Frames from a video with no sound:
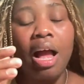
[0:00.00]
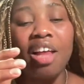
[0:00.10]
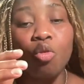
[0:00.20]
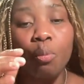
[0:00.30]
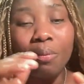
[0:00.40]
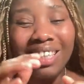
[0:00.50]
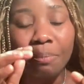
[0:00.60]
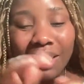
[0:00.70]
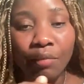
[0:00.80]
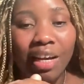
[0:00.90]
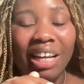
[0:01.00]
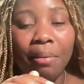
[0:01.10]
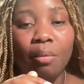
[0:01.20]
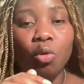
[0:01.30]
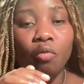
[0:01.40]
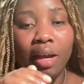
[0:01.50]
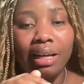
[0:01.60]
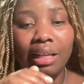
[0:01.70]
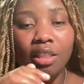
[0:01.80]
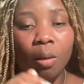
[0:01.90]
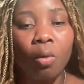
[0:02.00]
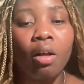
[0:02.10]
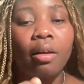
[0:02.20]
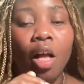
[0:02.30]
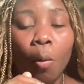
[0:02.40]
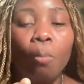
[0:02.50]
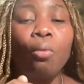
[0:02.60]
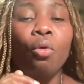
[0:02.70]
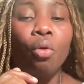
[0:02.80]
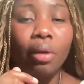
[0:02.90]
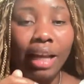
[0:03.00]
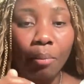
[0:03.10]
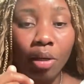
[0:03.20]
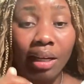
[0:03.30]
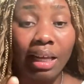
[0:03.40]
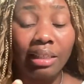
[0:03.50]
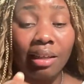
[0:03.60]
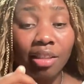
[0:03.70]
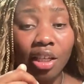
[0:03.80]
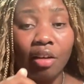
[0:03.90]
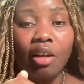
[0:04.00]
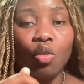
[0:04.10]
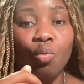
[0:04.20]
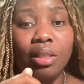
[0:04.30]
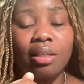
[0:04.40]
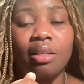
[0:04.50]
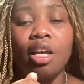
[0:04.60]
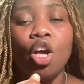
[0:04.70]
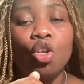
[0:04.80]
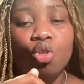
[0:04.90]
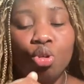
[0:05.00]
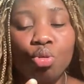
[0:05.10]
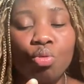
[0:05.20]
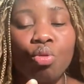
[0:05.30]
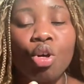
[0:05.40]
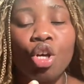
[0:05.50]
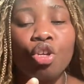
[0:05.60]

and you specifically be able to find that self-help book called Like Mother, Like Child, that was written to,